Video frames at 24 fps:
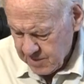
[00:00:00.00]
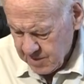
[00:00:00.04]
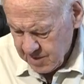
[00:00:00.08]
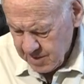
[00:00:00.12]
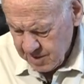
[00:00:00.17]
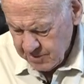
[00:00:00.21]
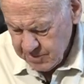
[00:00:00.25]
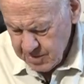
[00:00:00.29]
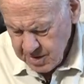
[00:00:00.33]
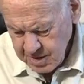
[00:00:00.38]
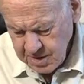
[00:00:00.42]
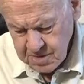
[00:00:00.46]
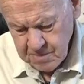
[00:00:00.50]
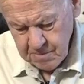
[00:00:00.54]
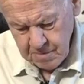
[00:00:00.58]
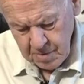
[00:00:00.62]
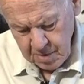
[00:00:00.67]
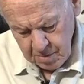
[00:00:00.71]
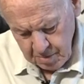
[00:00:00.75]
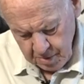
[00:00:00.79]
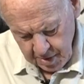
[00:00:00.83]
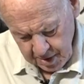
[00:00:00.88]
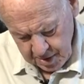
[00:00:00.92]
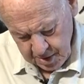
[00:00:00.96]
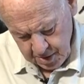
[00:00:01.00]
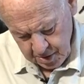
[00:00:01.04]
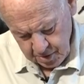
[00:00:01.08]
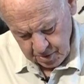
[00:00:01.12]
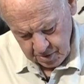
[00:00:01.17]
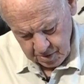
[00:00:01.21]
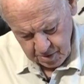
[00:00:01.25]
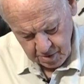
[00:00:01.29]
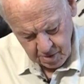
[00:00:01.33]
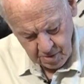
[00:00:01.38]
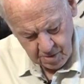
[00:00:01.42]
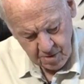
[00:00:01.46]
And these have been made out
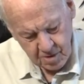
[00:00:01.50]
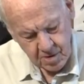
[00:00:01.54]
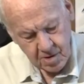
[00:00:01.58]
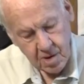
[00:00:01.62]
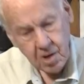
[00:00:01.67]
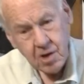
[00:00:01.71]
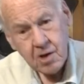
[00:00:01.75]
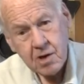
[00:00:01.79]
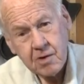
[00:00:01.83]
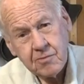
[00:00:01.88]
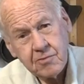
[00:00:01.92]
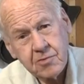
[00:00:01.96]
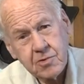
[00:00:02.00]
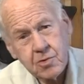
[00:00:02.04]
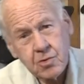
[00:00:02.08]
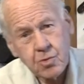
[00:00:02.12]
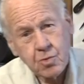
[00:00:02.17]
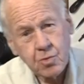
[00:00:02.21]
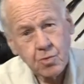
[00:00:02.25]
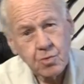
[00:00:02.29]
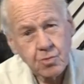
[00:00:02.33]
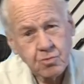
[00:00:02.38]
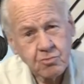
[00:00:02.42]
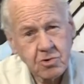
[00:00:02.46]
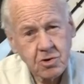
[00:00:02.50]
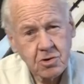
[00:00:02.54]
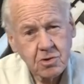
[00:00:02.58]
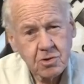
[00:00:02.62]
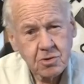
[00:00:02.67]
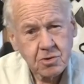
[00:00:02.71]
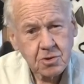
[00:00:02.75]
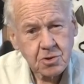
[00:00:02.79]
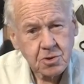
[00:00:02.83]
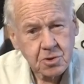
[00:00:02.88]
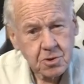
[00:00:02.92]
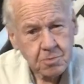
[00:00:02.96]
of an old
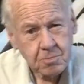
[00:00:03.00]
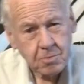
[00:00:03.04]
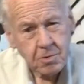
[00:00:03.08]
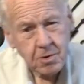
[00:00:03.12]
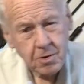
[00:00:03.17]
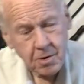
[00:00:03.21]
rasp.